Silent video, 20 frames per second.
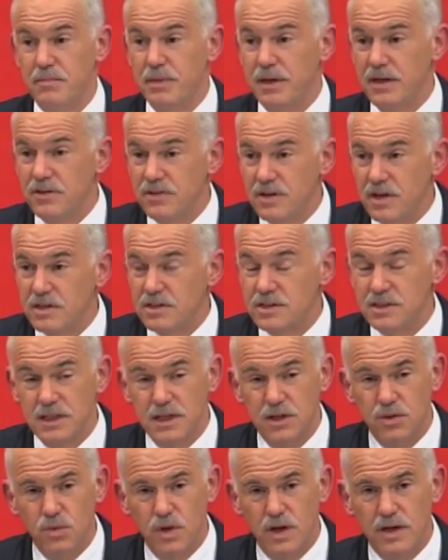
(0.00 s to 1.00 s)
But he says
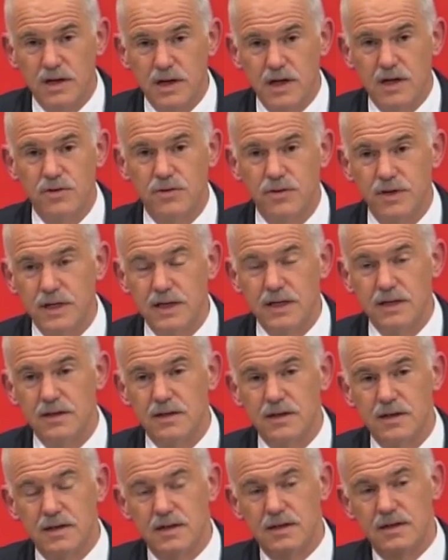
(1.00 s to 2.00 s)
in one country
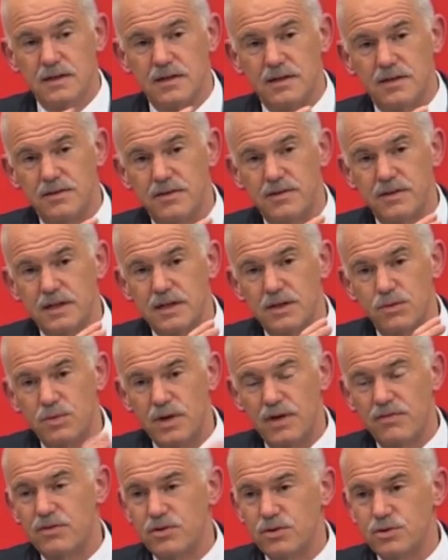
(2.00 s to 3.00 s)
the
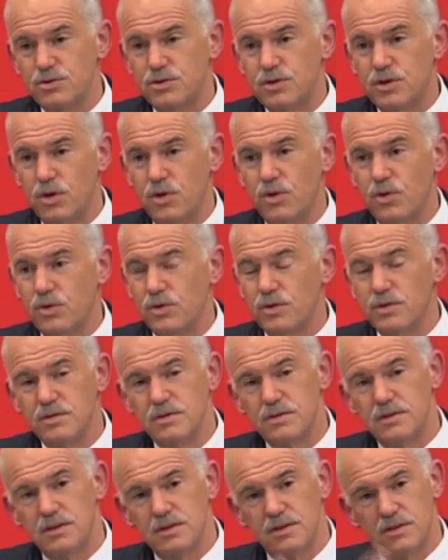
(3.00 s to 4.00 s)
revenues go
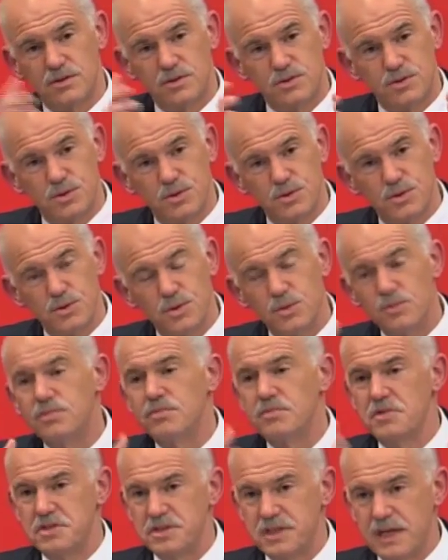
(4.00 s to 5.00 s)
to
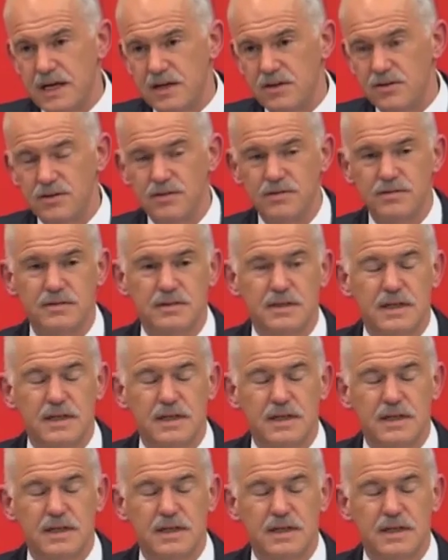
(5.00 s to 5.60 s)
the state,